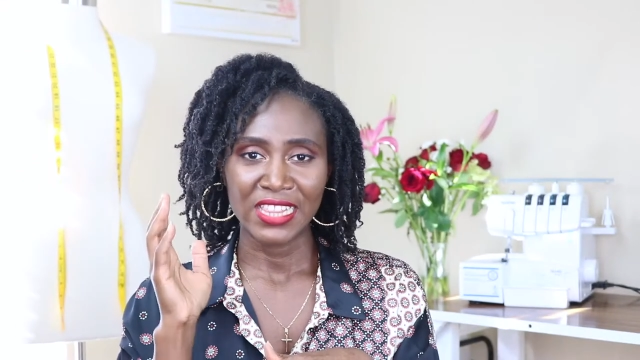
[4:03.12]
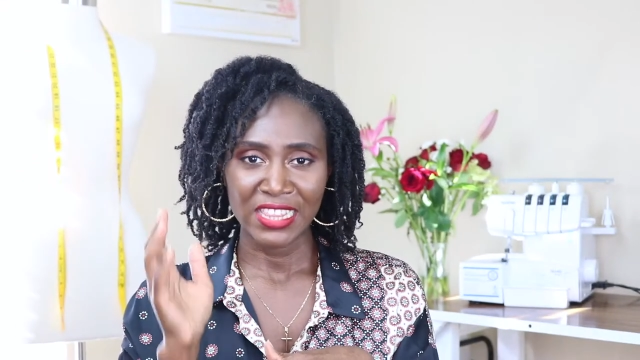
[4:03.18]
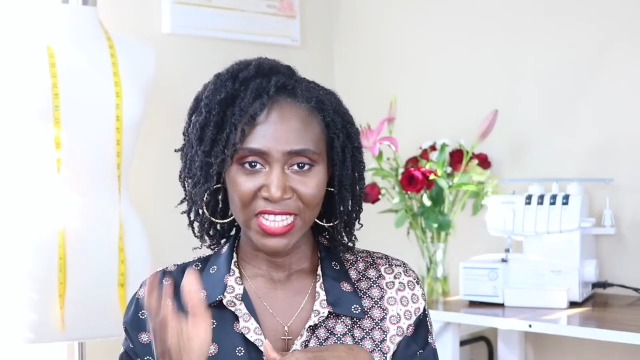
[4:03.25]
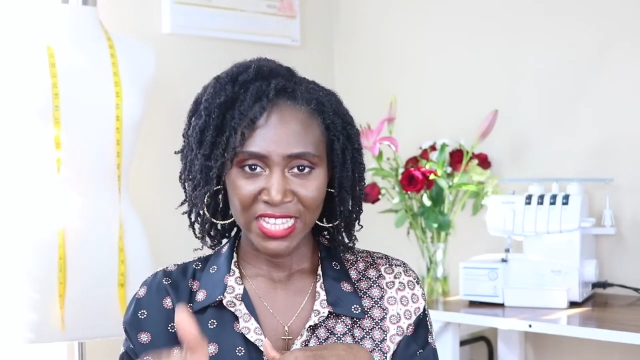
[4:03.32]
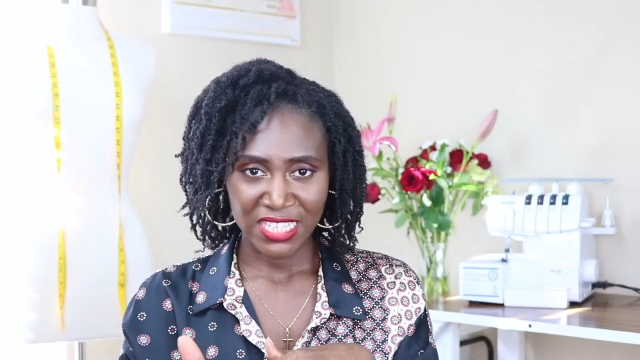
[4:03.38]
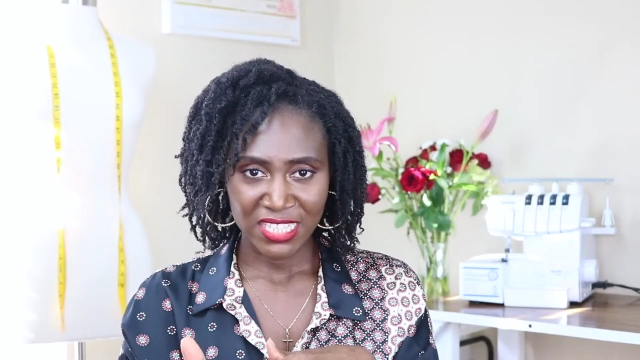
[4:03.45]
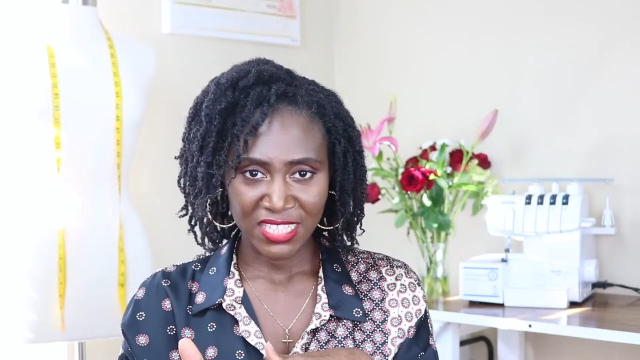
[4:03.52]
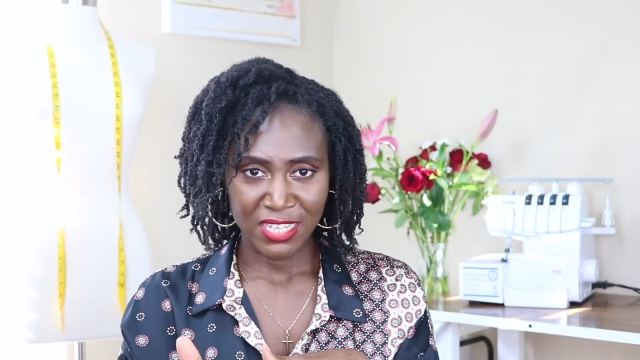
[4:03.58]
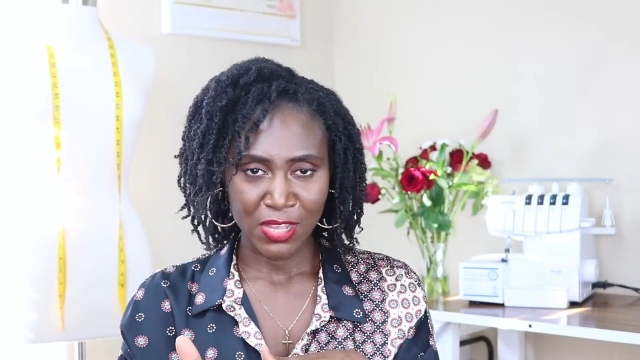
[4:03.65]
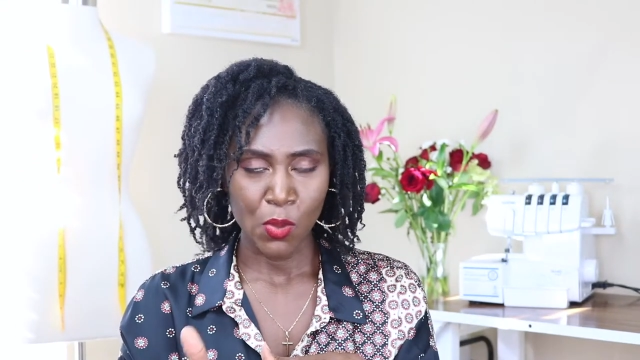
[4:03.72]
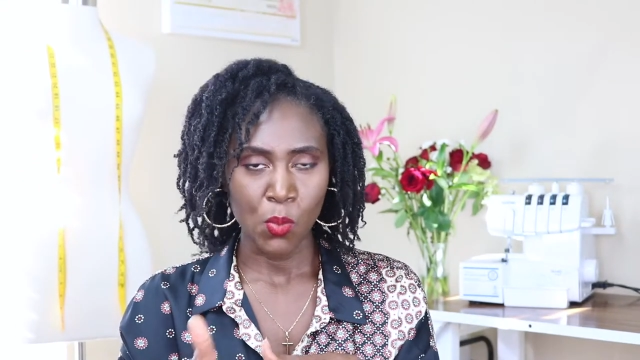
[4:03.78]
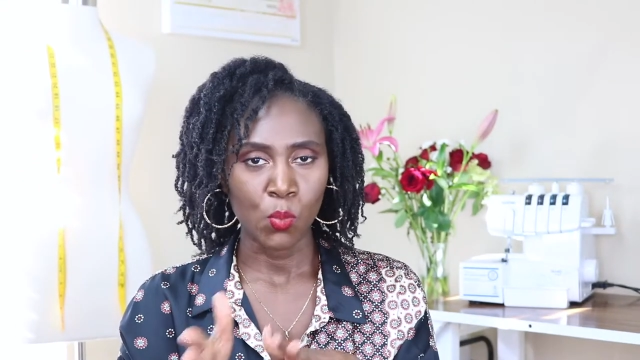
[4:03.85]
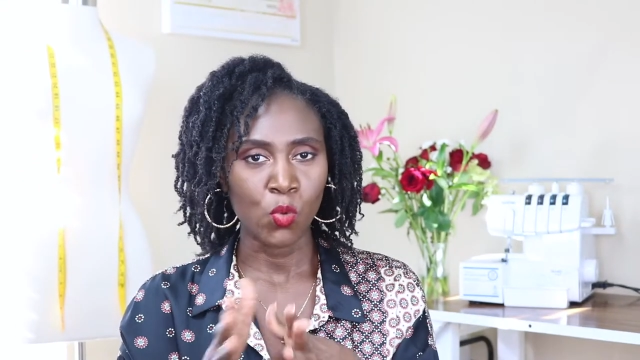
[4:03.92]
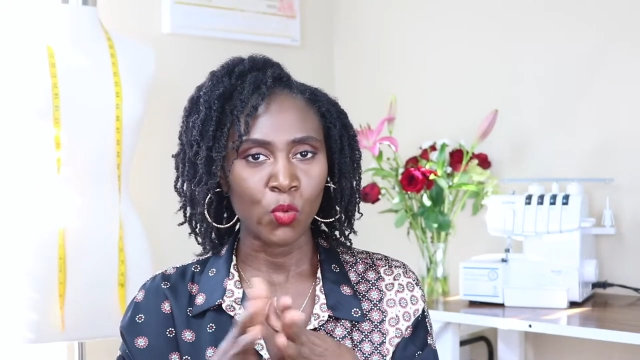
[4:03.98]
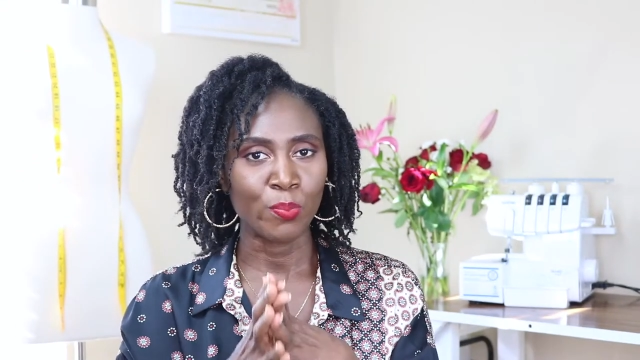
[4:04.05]
list
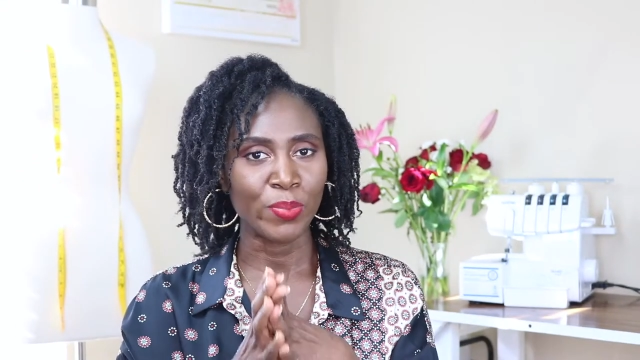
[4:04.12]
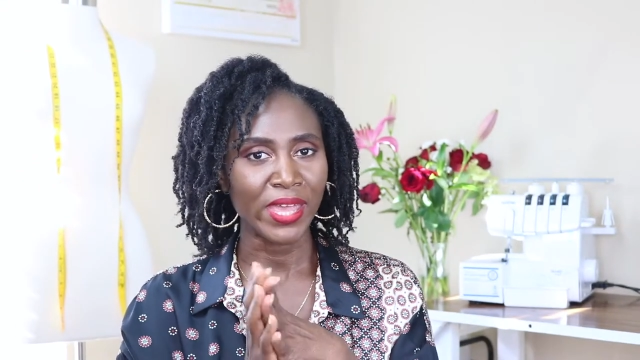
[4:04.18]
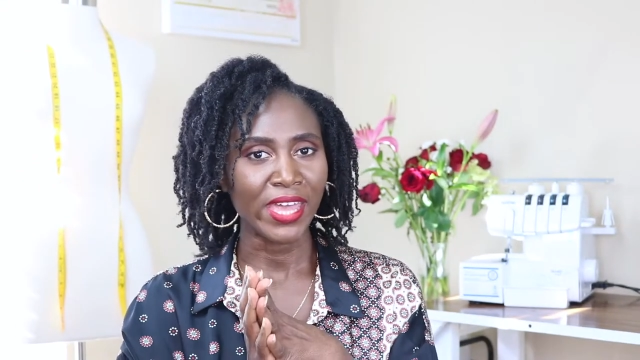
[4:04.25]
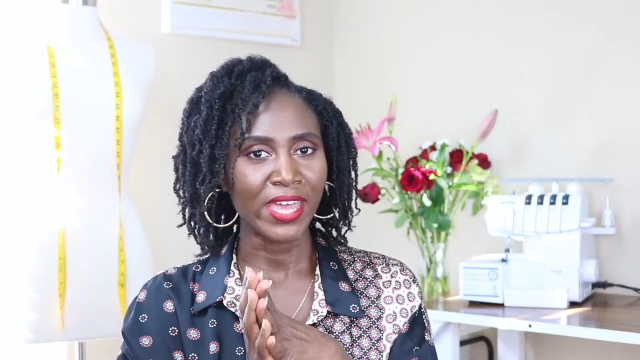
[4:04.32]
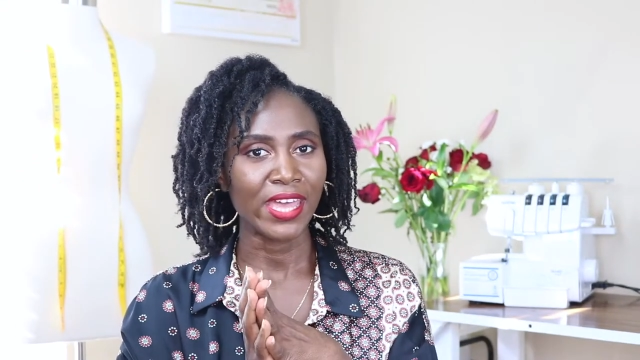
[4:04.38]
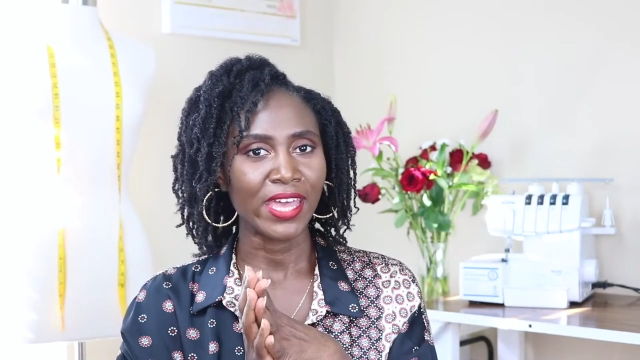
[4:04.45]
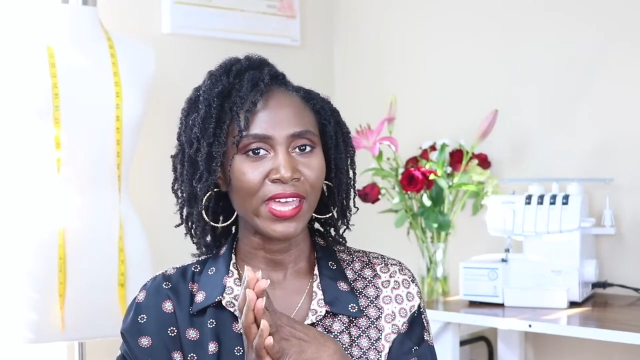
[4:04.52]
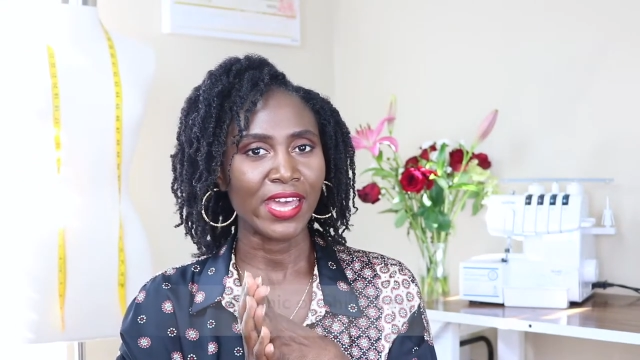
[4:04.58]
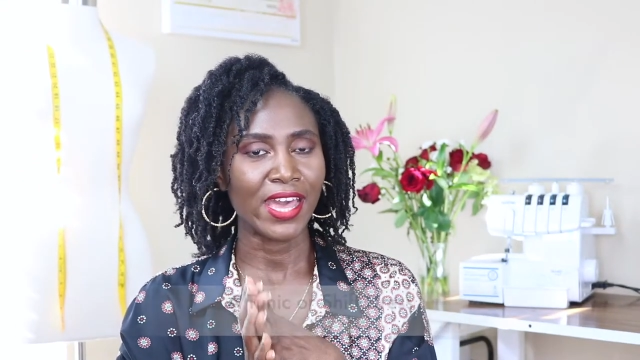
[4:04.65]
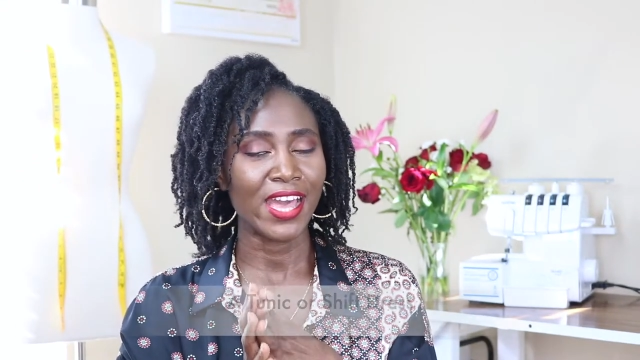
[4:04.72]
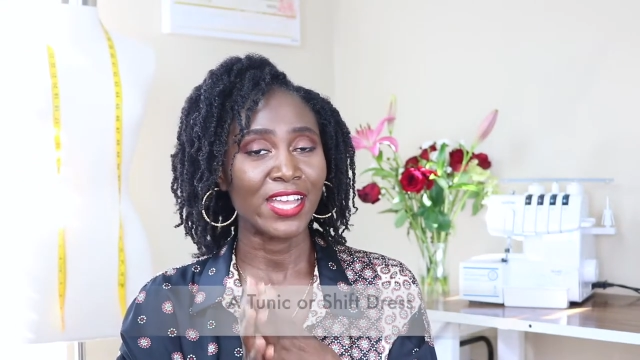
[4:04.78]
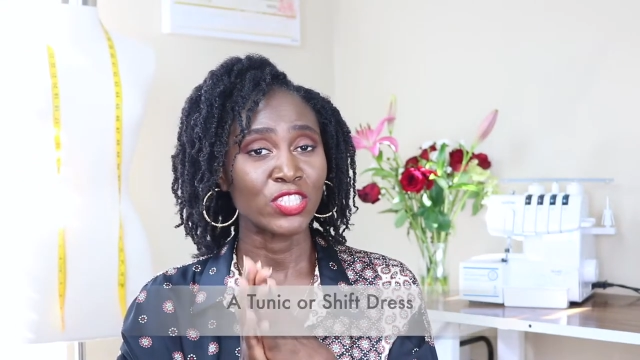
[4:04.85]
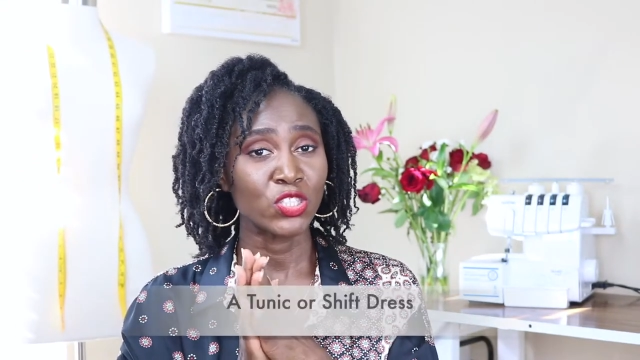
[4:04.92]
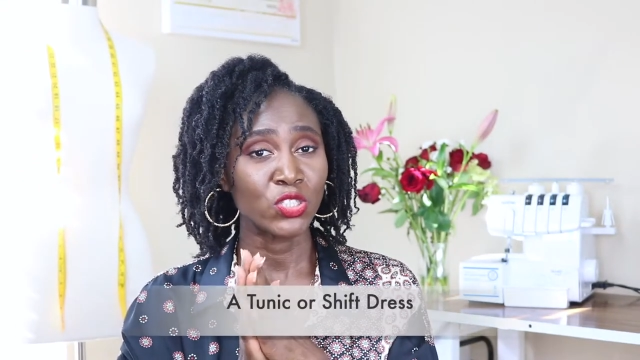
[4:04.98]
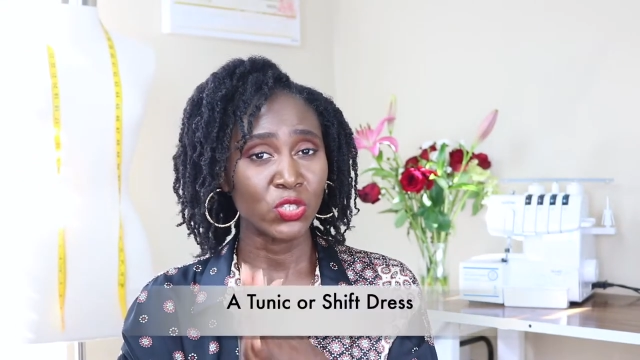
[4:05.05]
will be a
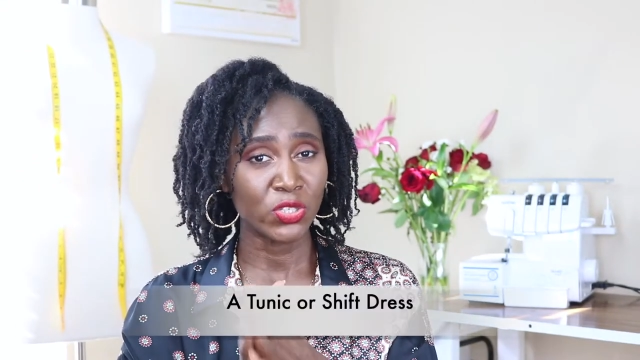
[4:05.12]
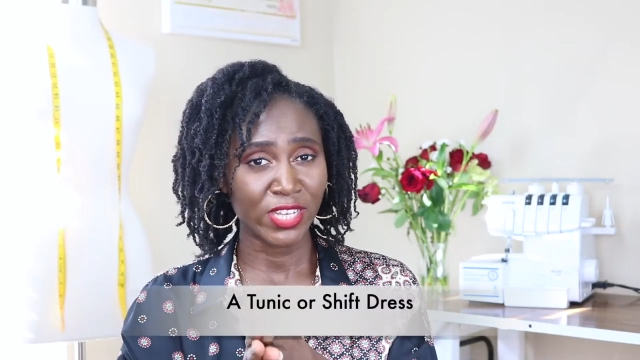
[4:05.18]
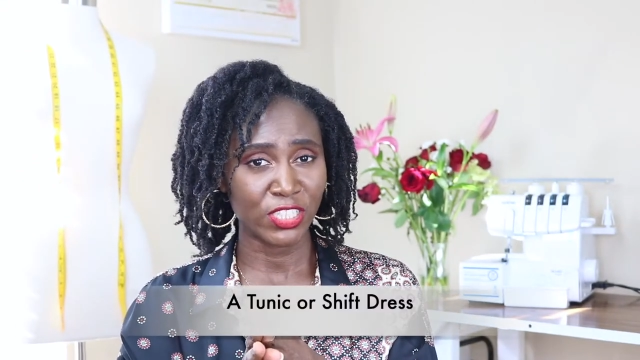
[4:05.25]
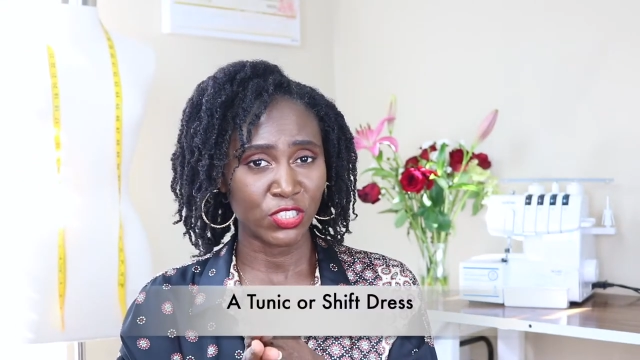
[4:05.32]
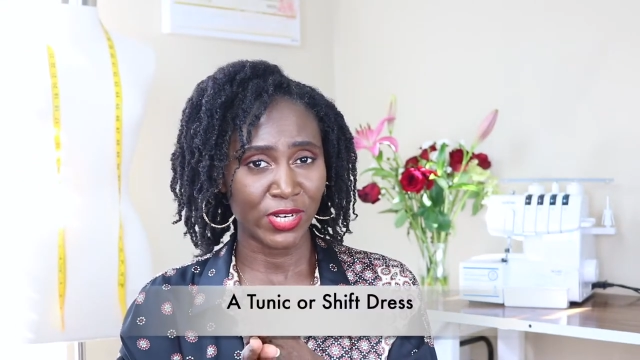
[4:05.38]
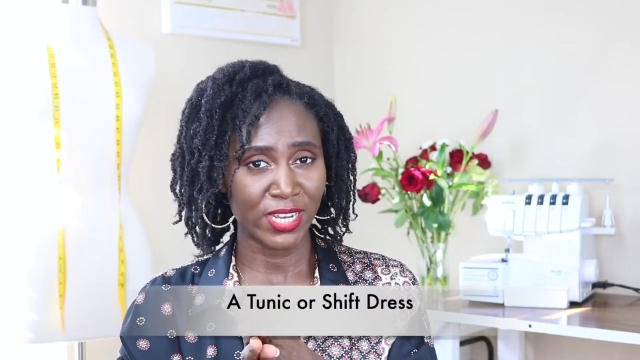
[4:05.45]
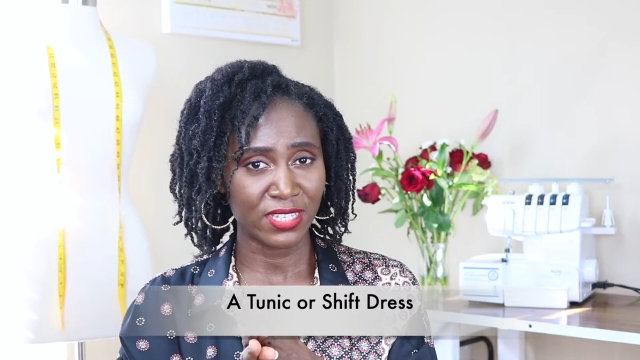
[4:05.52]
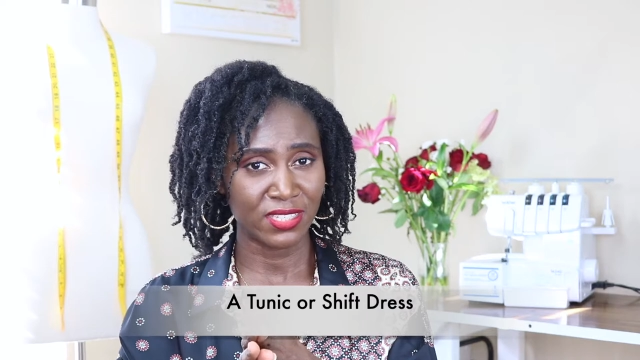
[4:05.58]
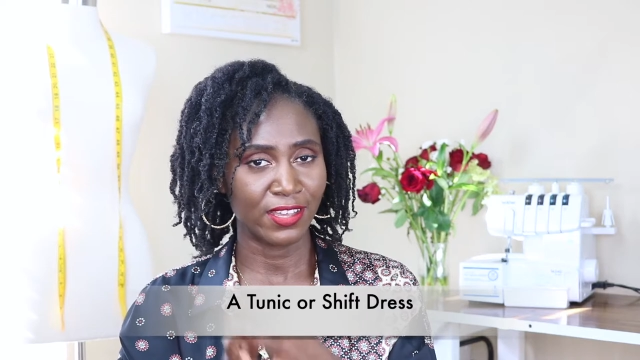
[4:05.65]
tunic dress,